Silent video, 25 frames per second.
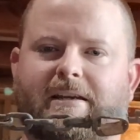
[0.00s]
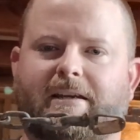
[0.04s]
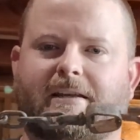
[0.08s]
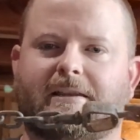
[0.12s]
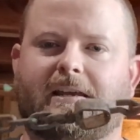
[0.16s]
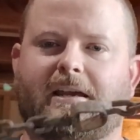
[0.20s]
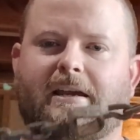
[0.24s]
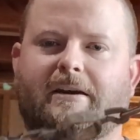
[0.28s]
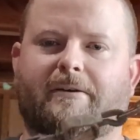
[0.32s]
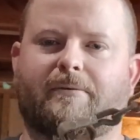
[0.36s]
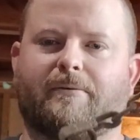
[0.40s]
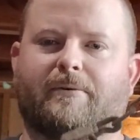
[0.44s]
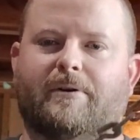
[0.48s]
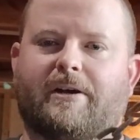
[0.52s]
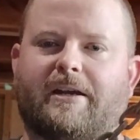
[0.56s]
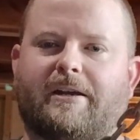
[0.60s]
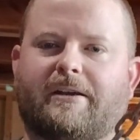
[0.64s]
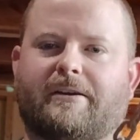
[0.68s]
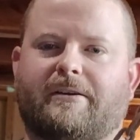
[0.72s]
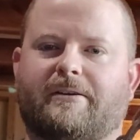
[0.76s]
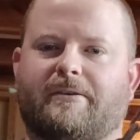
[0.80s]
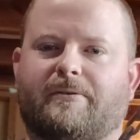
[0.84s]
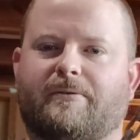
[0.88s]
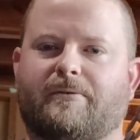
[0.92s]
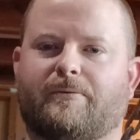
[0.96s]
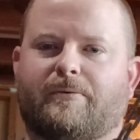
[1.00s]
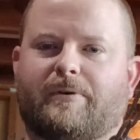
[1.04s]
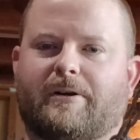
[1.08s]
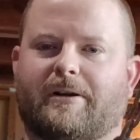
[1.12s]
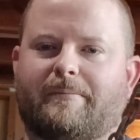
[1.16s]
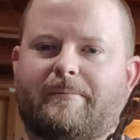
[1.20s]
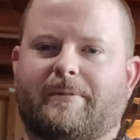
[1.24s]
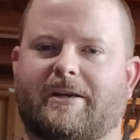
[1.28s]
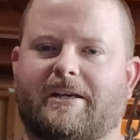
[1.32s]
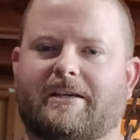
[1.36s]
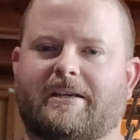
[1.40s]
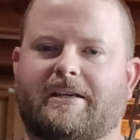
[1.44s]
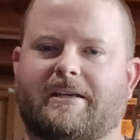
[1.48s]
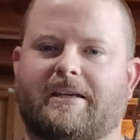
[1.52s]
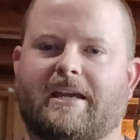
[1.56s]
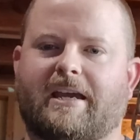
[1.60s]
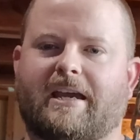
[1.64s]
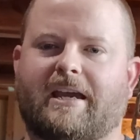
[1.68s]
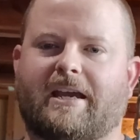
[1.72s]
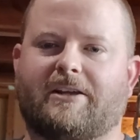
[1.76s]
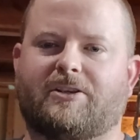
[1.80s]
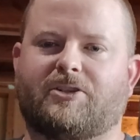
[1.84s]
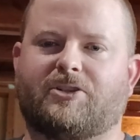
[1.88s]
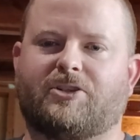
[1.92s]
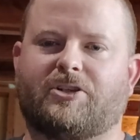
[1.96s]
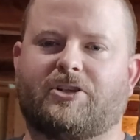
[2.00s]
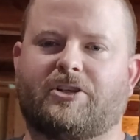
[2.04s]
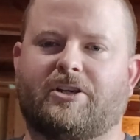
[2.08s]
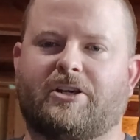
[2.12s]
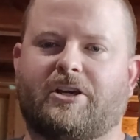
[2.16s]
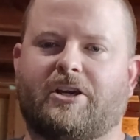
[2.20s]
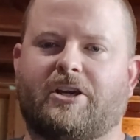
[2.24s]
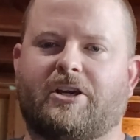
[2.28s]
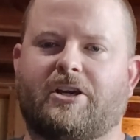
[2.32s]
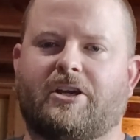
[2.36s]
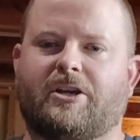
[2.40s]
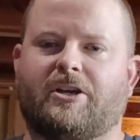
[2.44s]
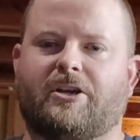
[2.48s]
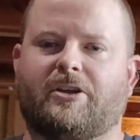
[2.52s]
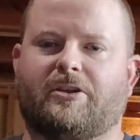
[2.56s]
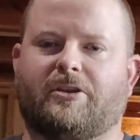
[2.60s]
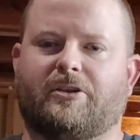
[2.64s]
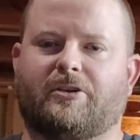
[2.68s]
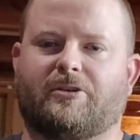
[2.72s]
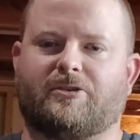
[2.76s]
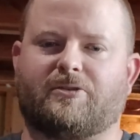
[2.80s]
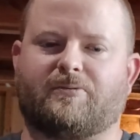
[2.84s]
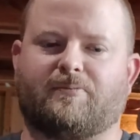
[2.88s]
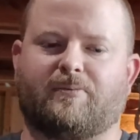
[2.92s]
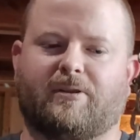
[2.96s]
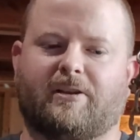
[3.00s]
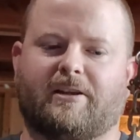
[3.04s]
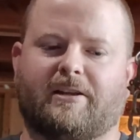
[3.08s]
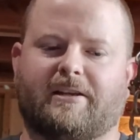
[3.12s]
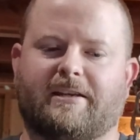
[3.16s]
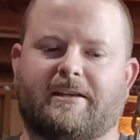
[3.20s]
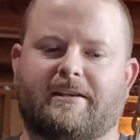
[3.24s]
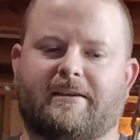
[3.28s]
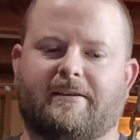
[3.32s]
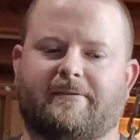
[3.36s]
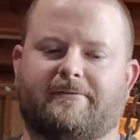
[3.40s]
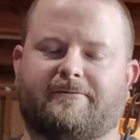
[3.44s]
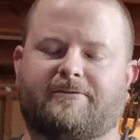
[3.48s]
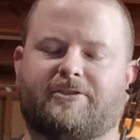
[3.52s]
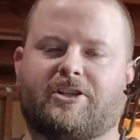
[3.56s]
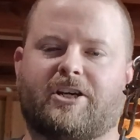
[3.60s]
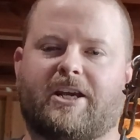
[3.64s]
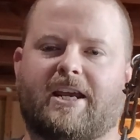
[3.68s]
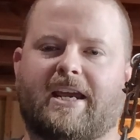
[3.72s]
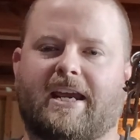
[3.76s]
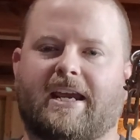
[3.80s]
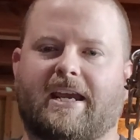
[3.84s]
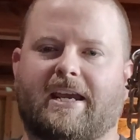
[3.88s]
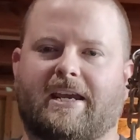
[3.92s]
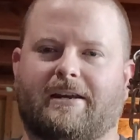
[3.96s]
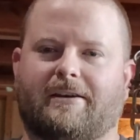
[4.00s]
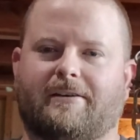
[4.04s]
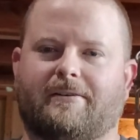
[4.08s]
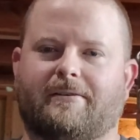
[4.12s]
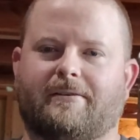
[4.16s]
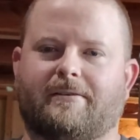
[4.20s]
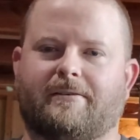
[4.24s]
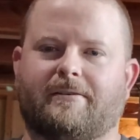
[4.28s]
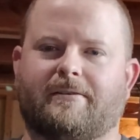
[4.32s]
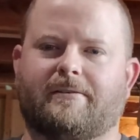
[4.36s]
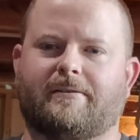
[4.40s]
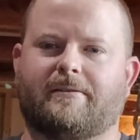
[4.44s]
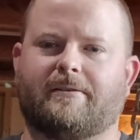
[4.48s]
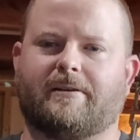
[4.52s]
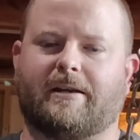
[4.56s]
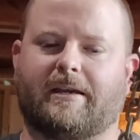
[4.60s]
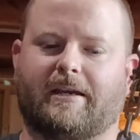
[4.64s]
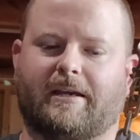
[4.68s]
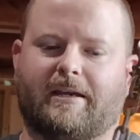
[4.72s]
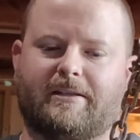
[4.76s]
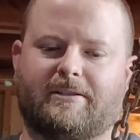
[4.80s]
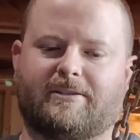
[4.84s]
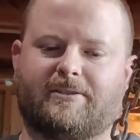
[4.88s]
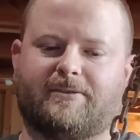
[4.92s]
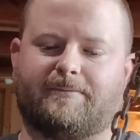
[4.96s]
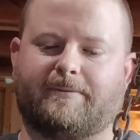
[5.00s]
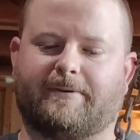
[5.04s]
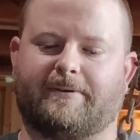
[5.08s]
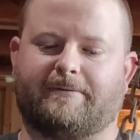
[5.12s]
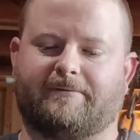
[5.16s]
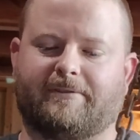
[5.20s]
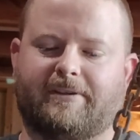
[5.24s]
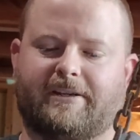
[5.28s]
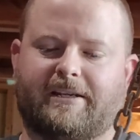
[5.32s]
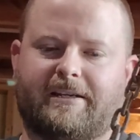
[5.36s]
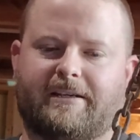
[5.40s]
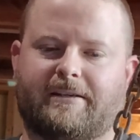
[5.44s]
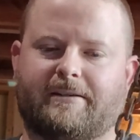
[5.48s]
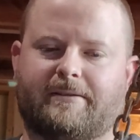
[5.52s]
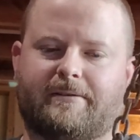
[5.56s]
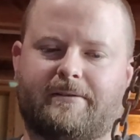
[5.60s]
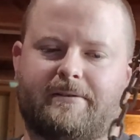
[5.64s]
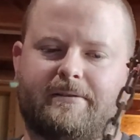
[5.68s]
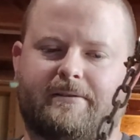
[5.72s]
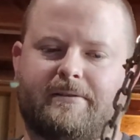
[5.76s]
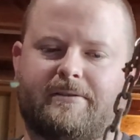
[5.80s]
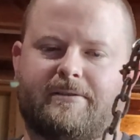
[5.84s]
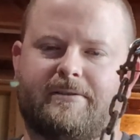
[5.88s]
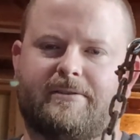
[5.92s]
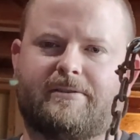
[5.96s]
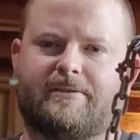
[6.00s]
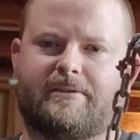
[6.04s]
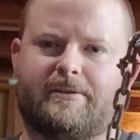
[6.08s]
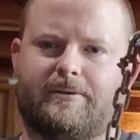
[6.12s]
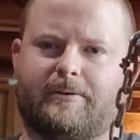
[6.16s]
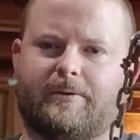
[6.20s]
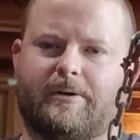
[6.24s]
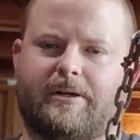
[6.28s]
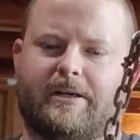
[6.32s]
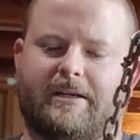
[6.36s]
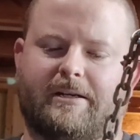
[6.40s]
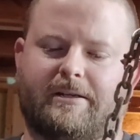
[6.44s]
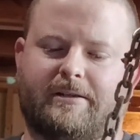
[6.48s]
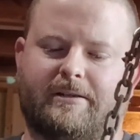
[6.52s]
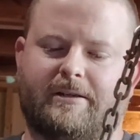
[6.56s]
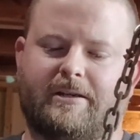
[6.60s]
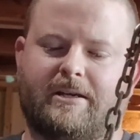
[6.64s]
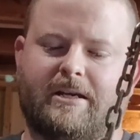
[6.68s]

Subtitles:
And that way when I make a catch, there's plenty of chain and swiveling to